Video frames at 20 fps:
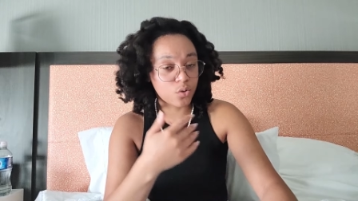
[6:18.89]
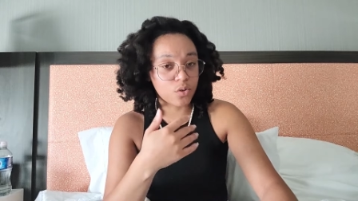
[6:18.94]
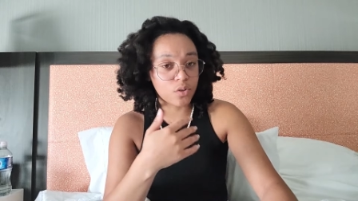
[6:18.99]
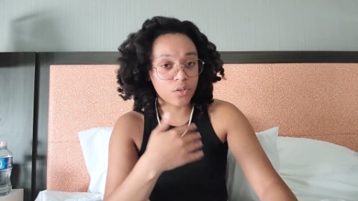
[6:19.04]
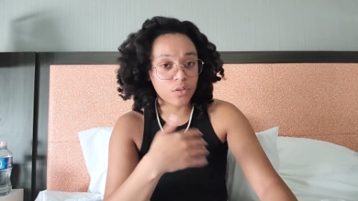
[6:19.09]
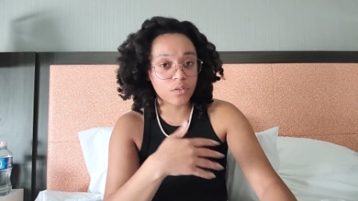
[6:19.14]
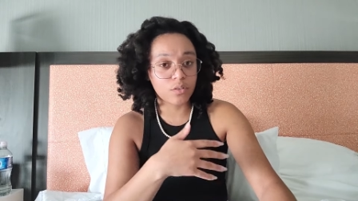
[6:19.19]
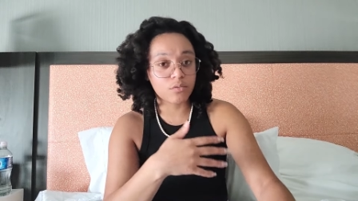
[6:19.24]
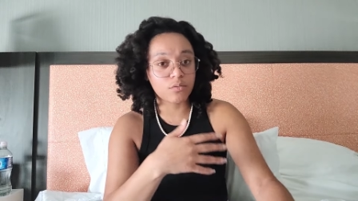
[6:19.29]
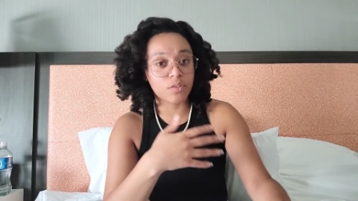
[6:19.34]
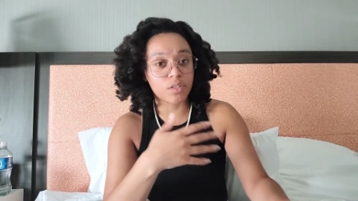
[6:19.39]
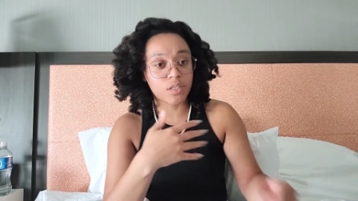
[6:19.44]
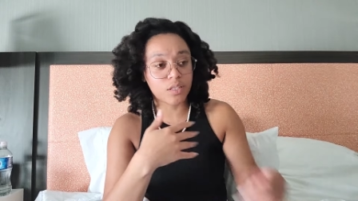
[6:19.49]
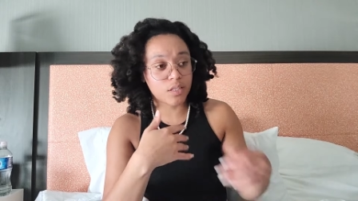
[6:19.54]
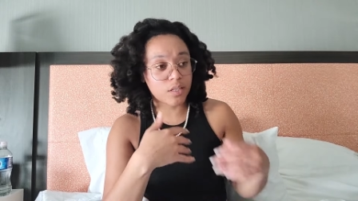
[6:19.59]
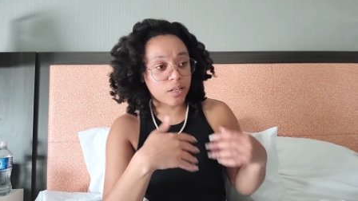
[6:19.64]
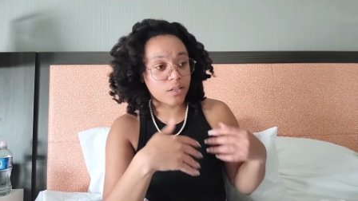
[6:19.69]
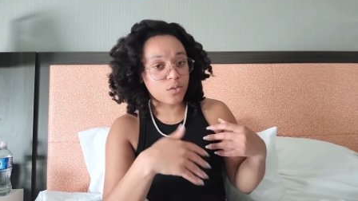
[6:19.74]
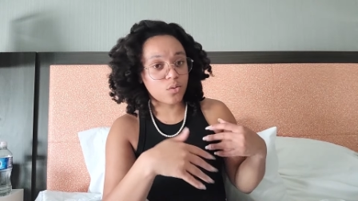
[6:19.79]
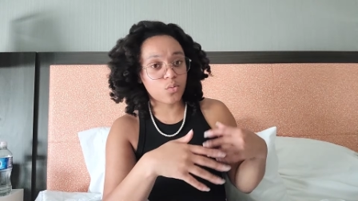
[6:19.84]
uh, the
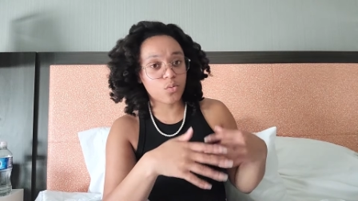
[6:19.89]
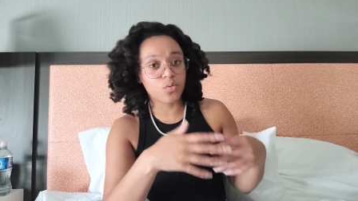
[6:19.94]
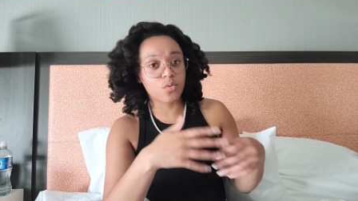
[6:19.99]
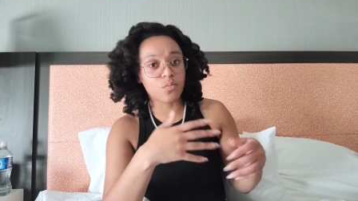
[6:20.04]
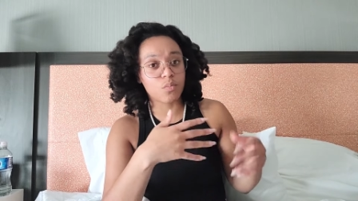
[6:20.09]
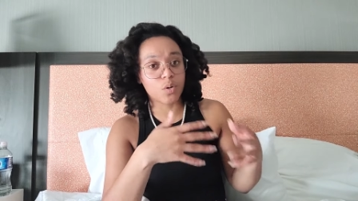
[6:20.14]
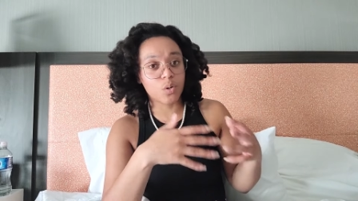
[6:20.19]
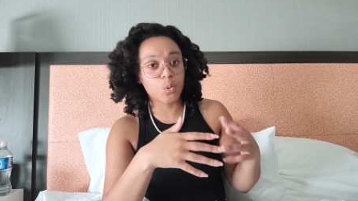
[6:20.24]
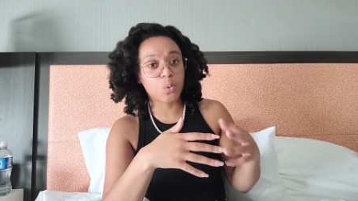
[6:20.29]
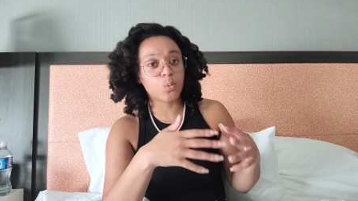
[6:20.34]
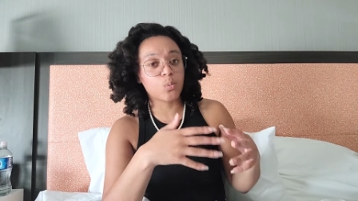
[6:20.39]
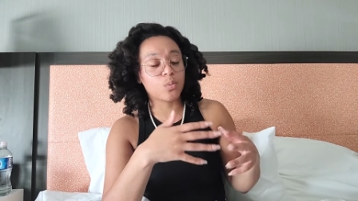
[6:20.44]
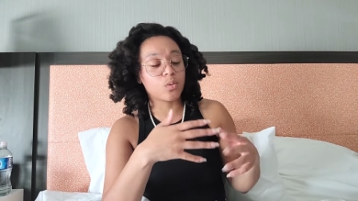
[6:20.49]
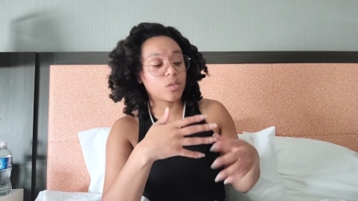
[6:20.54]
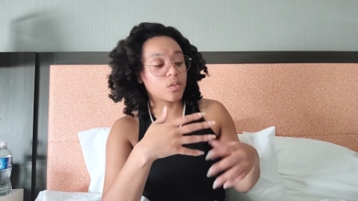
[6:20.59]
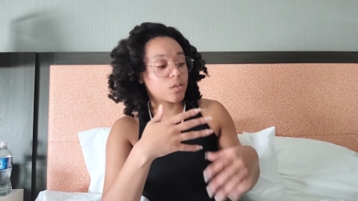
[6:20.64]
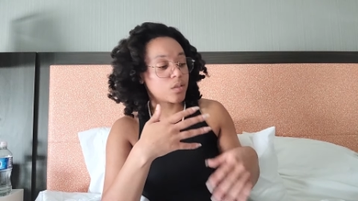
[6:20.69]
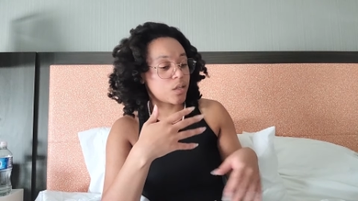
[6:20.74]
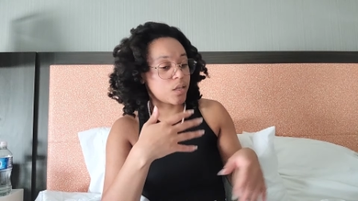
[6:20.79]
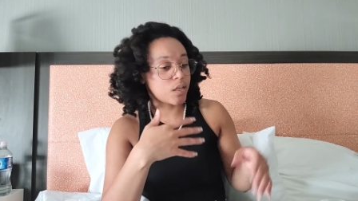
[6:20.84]
sex
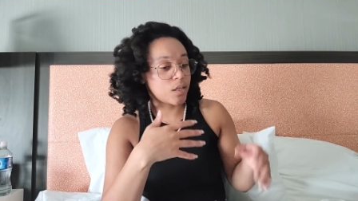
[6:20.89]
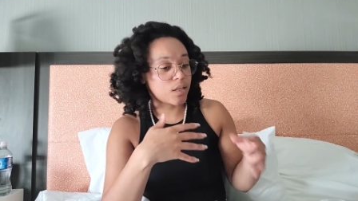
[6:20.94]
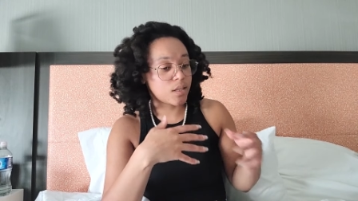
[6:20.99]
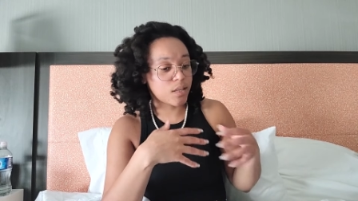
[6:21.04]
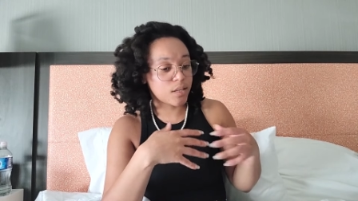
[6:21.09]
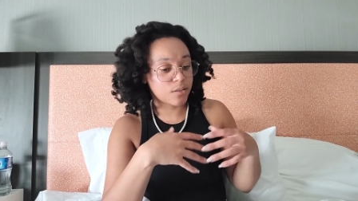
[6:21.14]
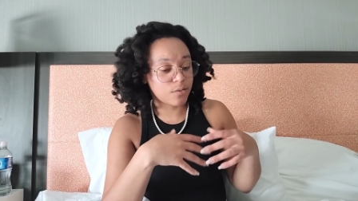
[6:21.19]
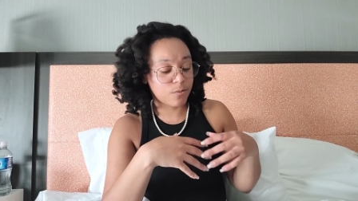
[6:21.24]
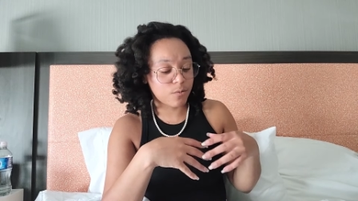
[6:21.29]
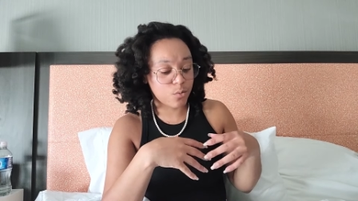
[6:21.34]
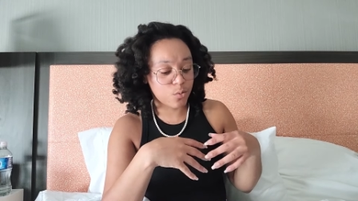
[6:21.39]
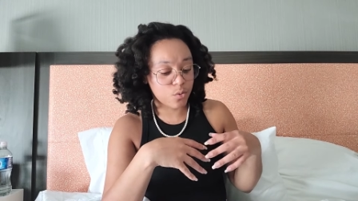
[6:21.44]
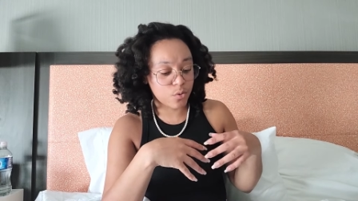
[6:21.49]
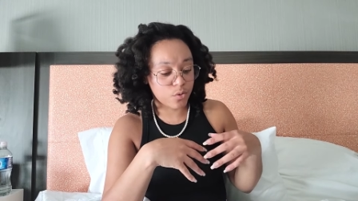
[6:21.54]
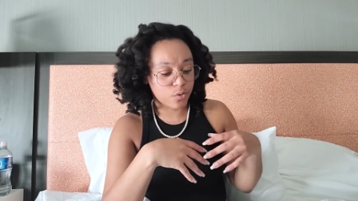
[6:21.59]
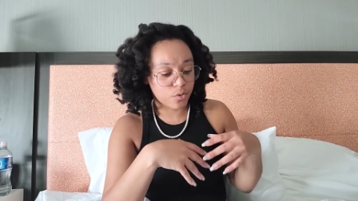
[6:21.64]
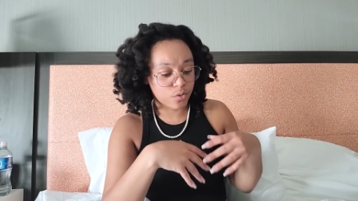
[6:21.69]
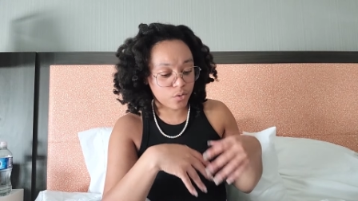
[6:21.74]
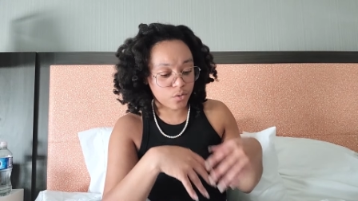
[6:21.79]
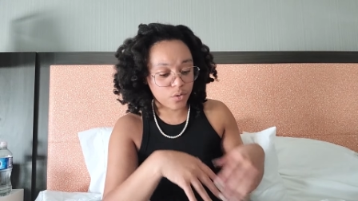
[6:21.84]
hormones, and that's
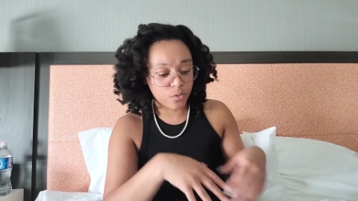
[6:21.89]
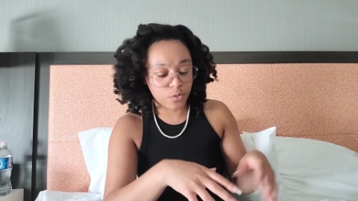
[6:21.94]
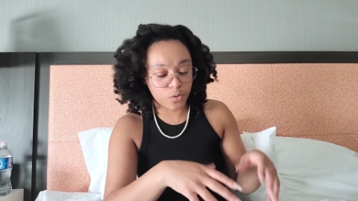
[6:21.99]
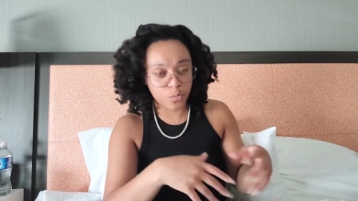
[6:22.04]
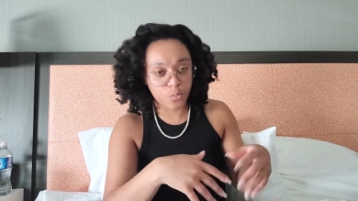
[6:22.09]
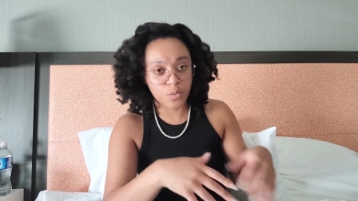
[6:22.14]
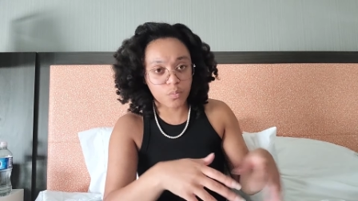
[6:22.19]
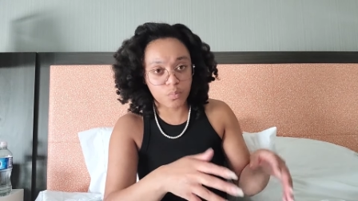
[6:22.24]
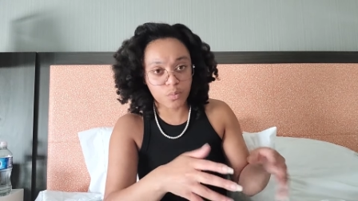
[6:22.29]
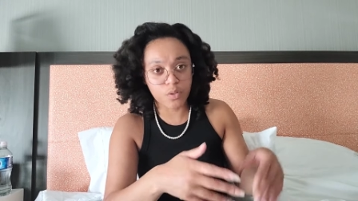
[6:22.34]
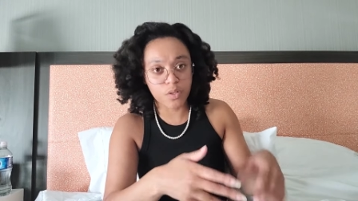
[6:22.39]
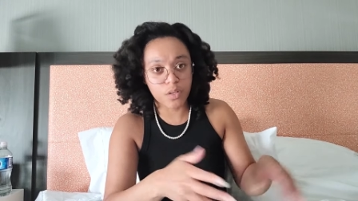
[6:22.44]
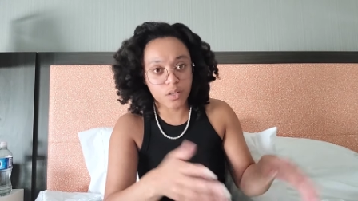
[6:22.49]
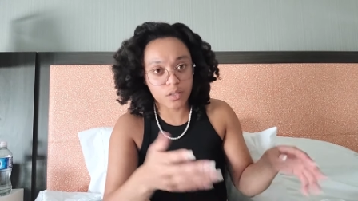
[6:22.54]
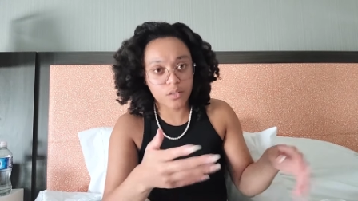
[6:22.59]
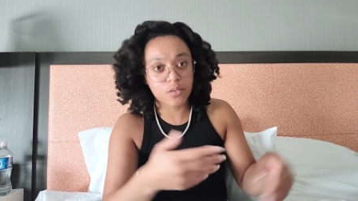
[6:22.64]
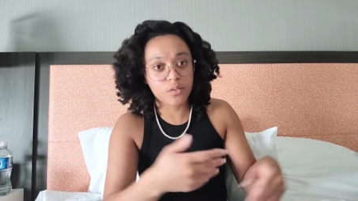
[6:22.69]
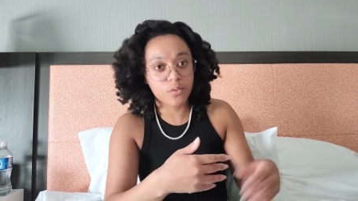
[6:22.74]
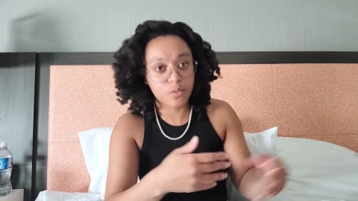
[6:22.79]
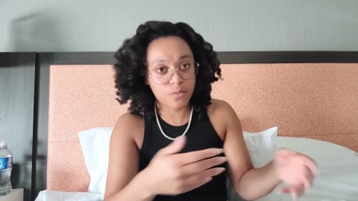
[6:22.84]
for, you know, your
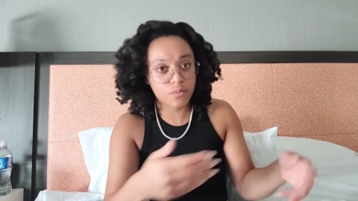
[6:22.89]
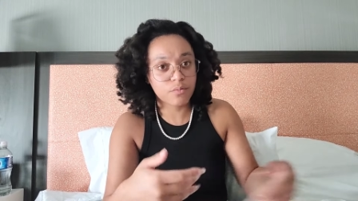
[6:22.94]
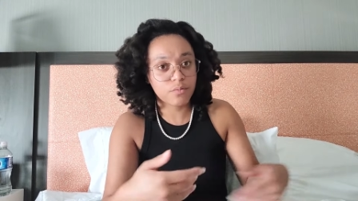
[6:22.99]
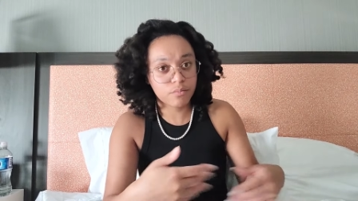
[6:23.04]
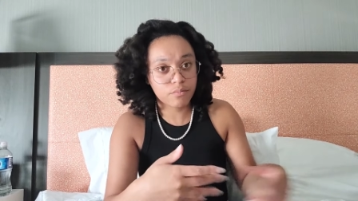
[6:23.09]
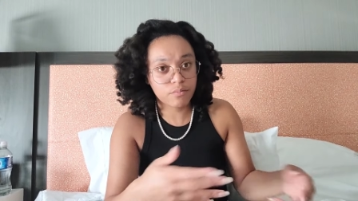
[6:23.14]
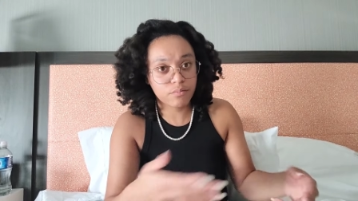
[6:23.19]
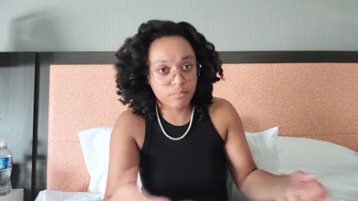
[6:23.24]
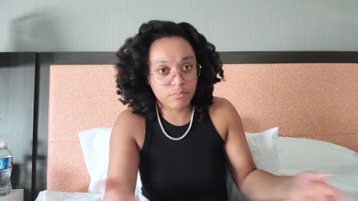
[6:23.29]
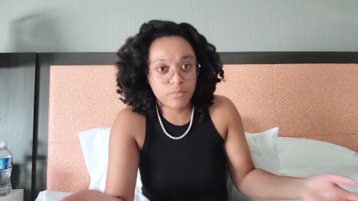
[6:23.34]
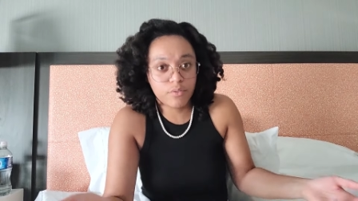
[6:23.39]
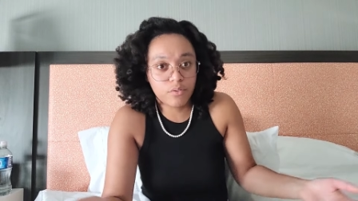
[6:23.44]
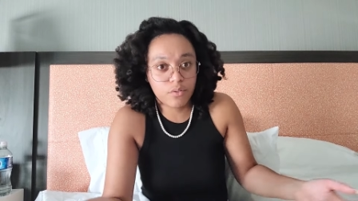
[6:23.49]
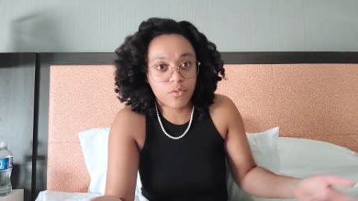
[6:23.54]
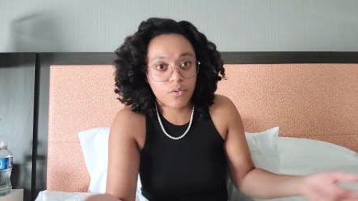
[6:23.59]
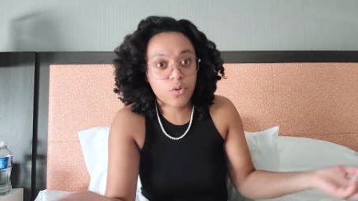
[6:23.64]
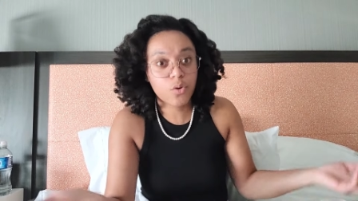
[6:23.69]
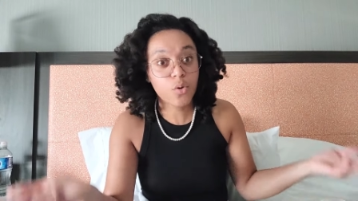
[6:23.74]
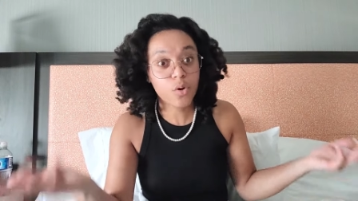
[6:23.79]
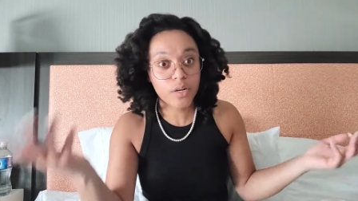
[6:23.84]
reproductive, you
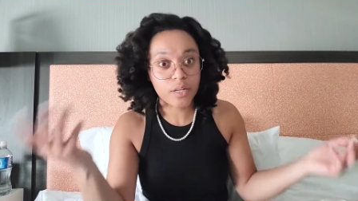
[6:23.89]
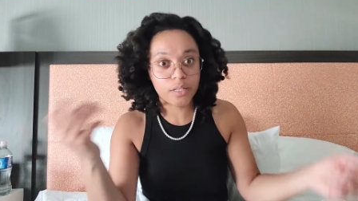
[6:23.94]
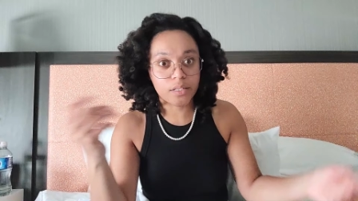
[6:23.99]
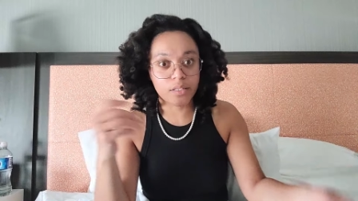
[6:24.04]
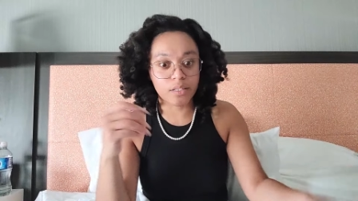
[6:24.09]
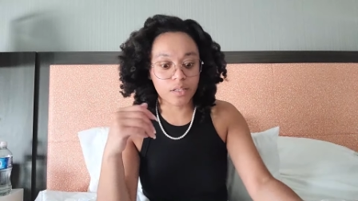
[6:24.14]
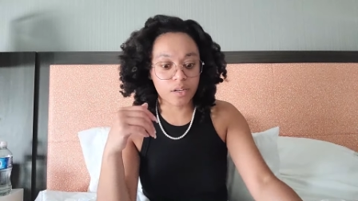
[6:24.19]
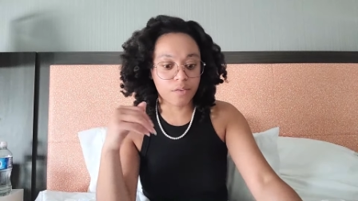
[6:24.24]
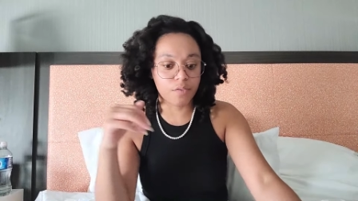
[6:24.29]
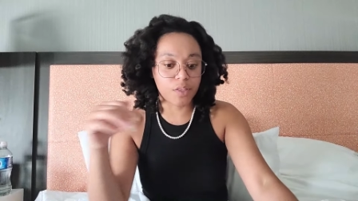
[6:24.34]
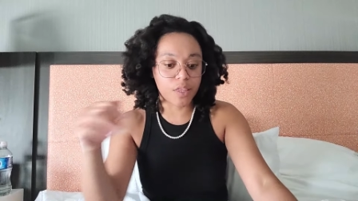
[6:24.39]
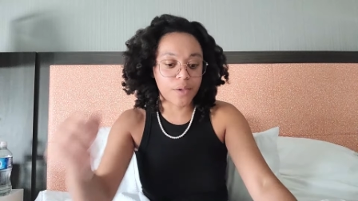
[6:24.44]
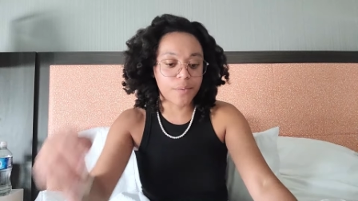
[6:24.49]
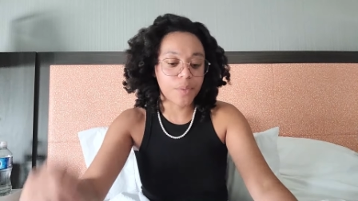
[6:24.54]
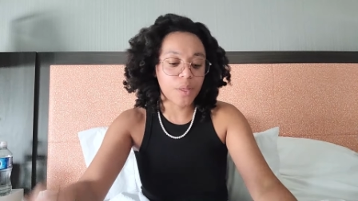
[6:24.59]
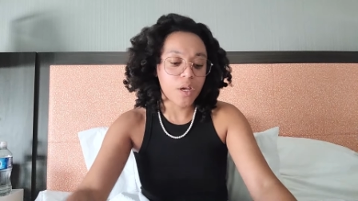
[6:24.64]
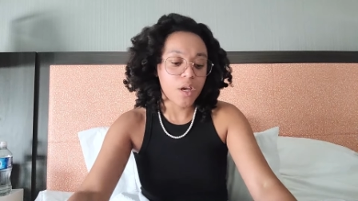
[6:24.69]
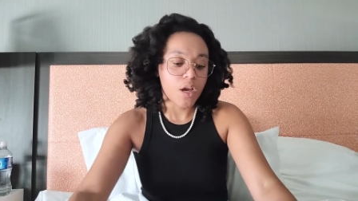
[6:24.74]
know, your organs and everything.